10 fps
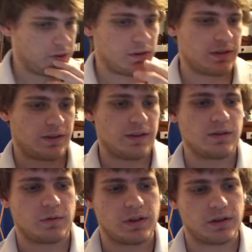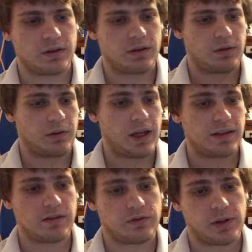you can see is what the
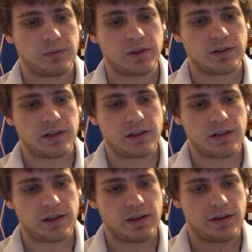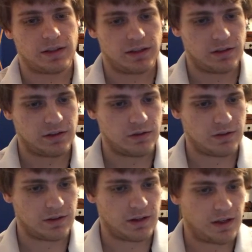last frame looked like, and then you
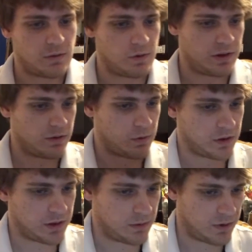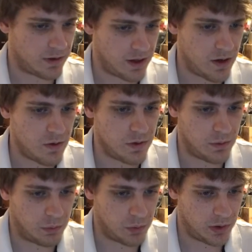can take what you're working with now
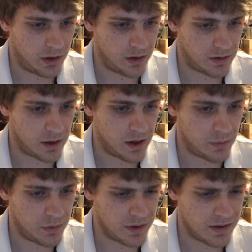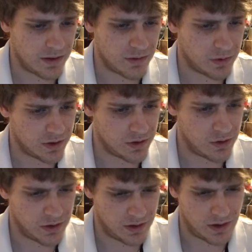and put it on top. This is what's
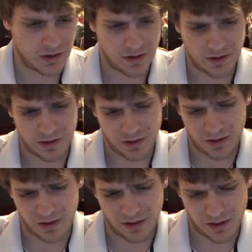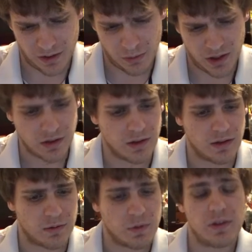known as onion skinning in animation,
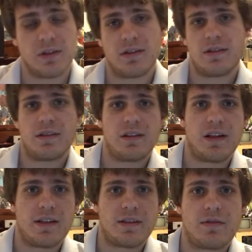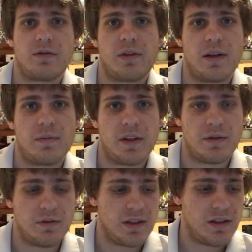is where you can see the last frame that
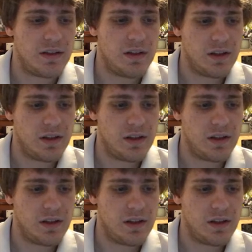you did